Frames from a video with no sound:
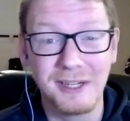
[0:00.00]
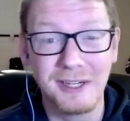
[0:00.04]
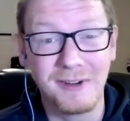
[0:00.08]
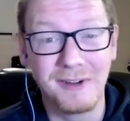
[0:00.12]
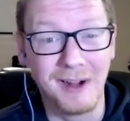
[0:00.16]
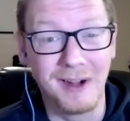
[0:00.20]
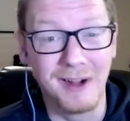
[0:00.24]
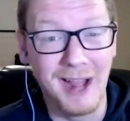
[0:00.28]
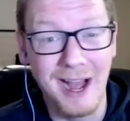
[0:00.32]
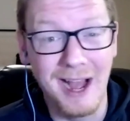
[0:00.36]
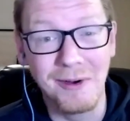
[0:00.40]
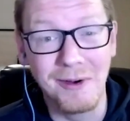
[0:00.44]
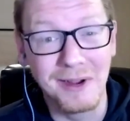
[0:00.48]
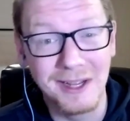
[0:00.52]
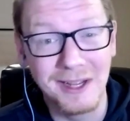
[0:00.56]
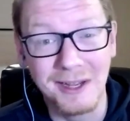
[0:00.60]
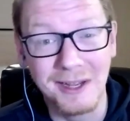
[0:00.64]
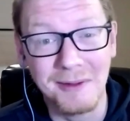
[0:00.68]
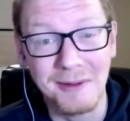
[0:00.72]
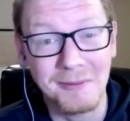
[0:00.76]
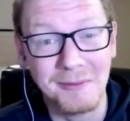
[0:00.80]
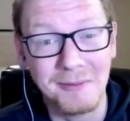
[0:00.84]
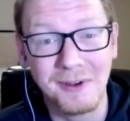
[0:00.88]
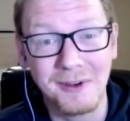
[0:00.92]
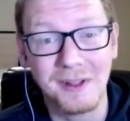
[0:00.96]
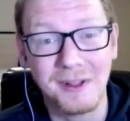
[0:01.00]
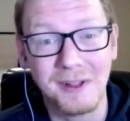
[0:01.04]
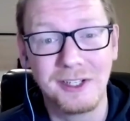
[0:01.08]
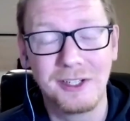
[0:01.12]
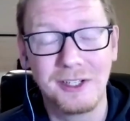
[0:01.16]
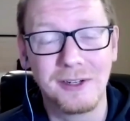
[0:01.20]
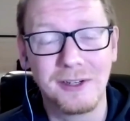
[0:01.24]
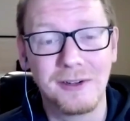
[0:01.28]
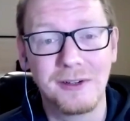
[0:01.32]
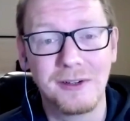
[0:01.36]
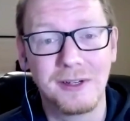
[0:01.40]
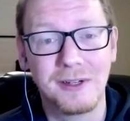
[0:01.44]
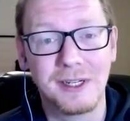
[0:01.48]
a different outcome for the
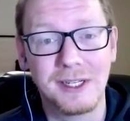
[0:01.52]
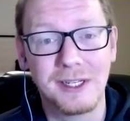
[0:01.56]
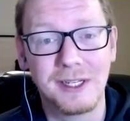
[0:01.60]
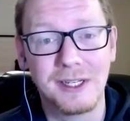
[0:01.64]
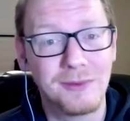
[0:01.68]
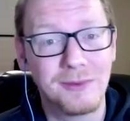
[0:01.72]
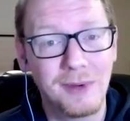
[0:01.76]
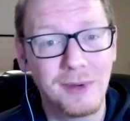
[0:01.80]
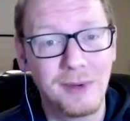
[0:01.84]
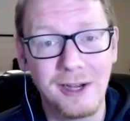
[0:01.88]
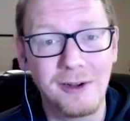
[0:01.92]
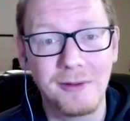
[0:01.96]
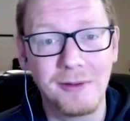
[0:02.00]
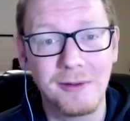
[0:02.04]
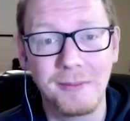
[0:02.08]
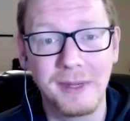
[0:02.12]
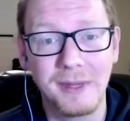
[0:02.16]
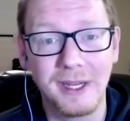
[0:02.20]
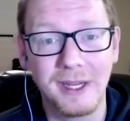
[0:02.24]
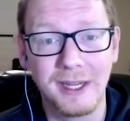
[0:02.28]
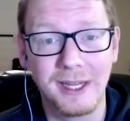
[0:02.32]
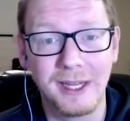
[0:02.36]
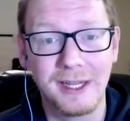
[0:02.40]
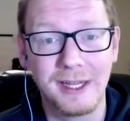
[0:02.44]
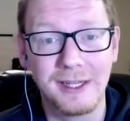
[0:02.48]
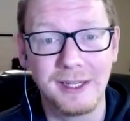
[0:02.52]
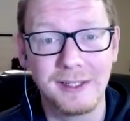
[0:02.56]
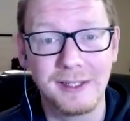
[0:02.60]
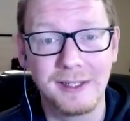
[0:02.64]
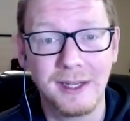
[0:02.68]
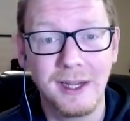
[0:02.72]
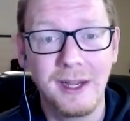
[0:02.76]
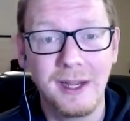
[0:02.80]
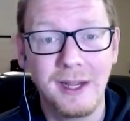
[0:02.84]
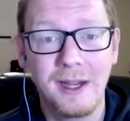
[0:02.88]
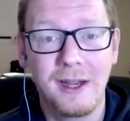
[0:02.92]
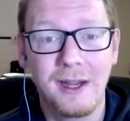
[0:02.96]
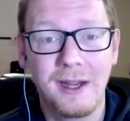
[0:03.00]
children as well,
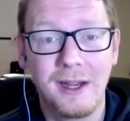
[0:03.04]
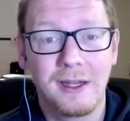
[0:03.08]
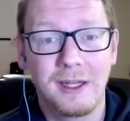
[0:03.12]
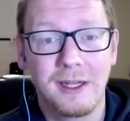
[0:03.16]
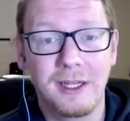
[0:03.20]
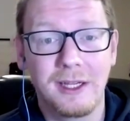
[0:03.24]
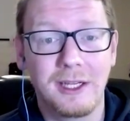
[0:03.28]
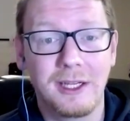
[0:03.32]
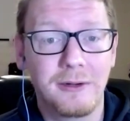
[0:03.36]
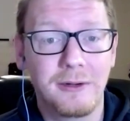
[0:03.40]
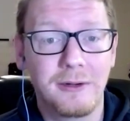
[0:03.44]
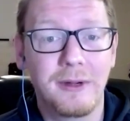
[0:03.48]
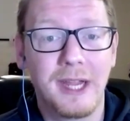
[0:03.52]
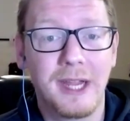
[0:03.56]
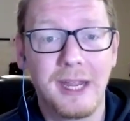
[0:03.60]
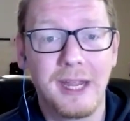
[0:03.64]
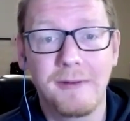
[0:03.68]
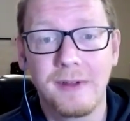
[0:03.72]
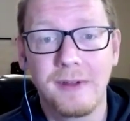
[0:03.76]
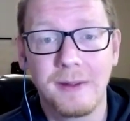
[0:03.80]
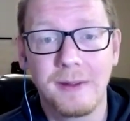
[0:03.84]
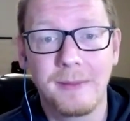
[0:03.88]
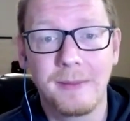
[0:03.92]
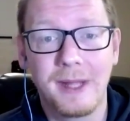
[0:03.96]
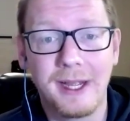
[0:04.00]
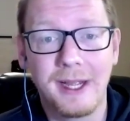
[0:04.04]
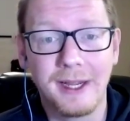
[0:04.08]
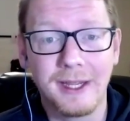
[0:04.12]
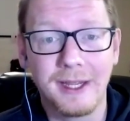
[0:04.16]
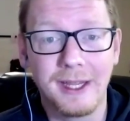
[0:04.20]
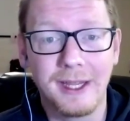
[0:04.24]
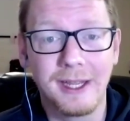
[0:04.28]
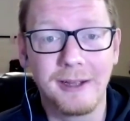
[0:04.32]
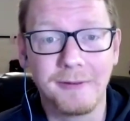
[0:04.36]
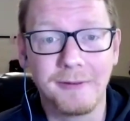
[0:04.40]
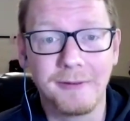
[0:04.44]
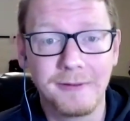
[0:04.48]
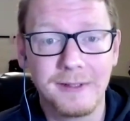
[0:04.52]
because you gave him that
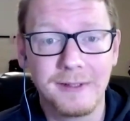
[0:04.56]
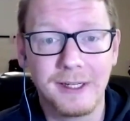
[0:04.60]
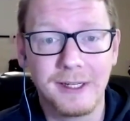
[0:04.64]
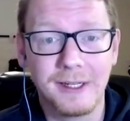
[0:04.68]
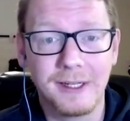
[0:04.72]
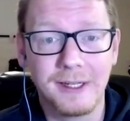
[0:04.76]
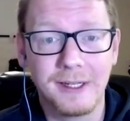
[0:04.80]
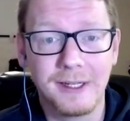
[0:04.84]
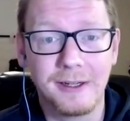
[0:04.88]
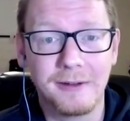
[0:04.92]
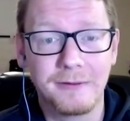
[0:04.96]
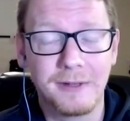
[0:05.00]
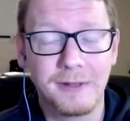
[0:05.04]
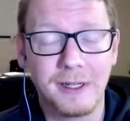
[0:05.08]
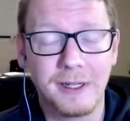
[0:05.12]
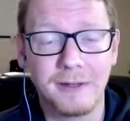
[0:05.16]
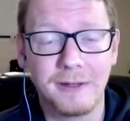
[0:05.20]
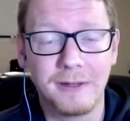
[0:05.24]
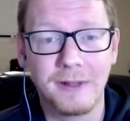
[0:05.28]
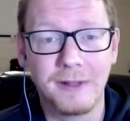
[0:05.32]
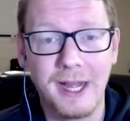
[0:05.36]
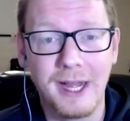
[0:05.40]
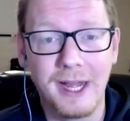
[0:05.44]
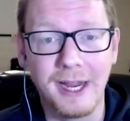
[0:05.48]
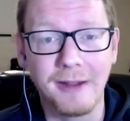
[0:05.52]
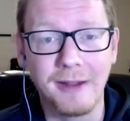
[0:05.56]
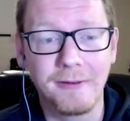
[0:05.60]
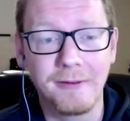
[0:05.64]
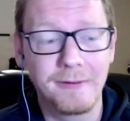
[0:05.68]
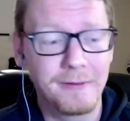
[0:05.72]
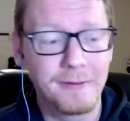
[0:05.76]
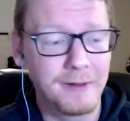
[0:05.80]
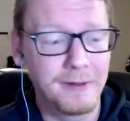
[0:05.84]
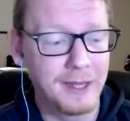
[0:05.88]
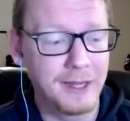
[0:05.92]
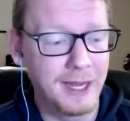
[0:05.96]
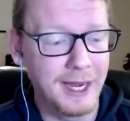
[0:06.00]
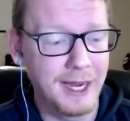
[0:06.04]
gift of
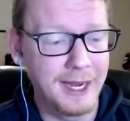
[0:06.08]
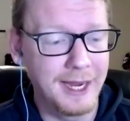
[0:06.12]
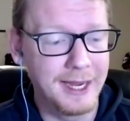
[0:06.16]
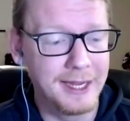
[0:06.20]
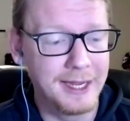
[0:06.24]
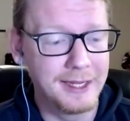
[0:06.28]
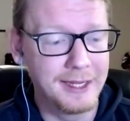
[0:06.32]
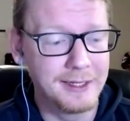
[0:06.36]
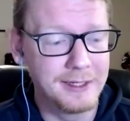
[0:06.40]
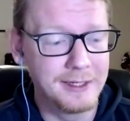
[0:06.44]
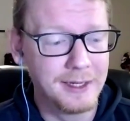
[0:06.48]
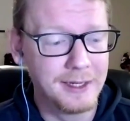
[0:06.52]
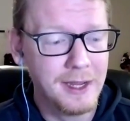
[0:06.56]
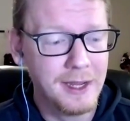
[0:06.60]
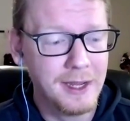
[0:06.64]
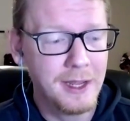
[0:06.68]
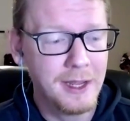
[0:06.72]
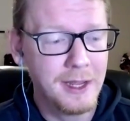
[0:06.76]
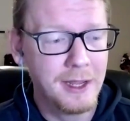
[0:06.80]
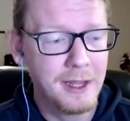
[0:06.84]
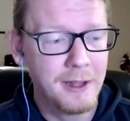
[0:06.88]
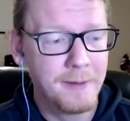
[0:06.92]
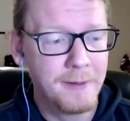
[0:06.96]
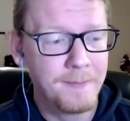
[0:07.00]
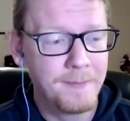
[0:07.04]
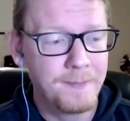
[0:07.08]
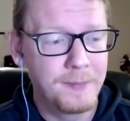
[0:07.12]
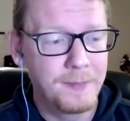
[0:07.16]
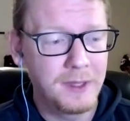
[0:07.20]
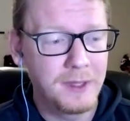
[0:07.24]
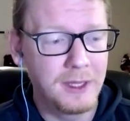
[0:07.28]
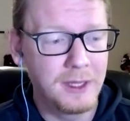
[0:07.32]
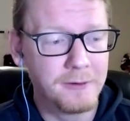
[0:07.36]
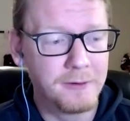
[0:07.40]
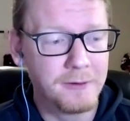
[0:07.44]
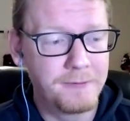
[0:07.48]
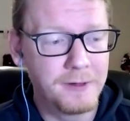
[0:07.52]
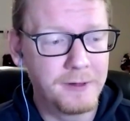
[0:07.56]
life. And,
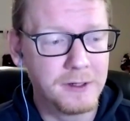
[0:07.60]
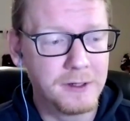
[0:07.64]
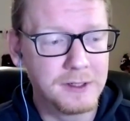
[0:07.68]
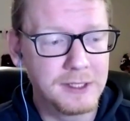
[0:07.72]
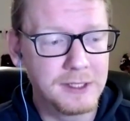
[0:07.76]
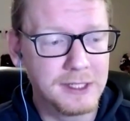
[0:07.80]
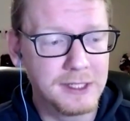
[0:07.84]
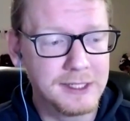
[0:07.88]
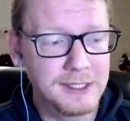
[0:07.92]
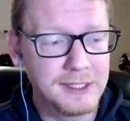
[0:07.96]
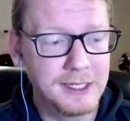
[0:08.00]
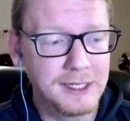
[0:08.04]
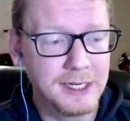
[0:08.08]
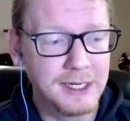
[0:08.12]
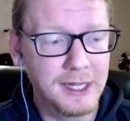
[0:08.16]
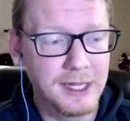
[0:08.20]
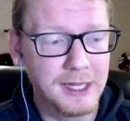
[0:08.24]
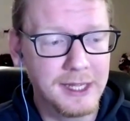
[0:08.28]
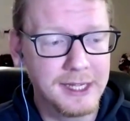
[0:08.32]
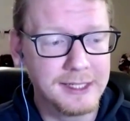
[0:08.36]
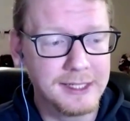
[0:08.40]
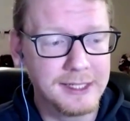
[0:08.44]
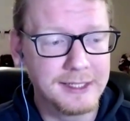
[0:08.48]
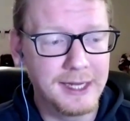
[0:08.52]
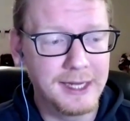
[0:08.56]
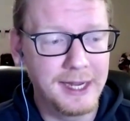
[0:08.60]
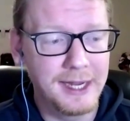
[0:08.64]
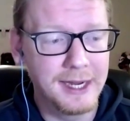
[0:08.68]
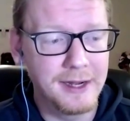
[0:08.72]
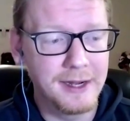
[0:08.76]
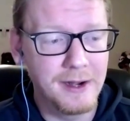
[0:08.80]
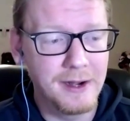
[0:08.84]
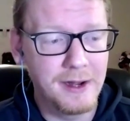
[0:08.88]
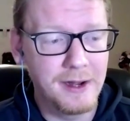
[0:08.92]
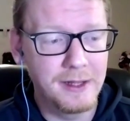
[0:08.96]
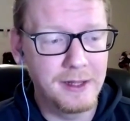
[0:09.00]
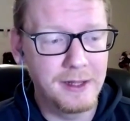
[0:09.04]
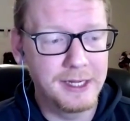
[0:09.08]
folks listening to this, I
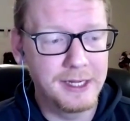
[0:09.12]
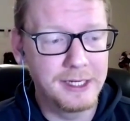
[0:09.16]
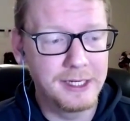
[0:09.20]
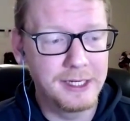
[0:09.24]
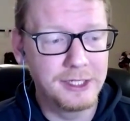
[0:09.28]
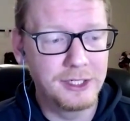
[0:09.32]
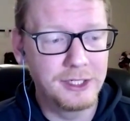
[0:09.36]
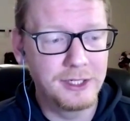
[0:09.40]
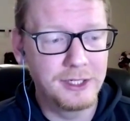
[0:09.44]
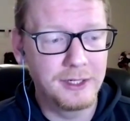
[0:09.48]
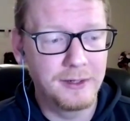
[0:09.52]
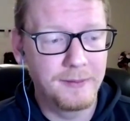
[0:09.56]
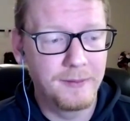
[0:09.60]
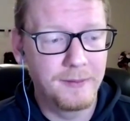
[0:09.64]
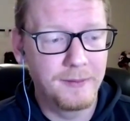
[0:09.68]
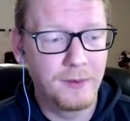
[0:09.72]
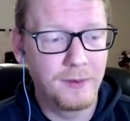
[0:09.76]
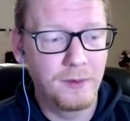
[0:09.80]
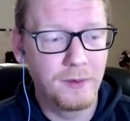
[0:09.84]
acknowledge